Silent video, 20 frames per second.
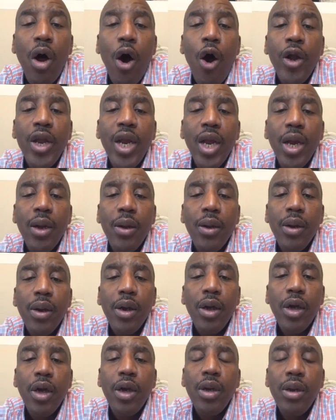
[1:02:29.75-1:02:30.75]
Oh, yeah.
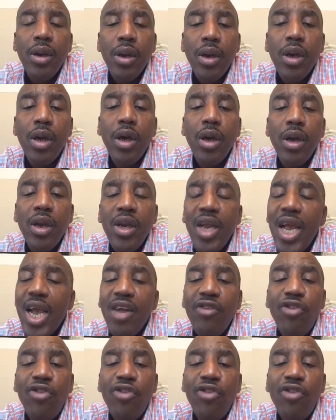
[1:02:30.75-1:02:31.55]
Good. Good. Yeah,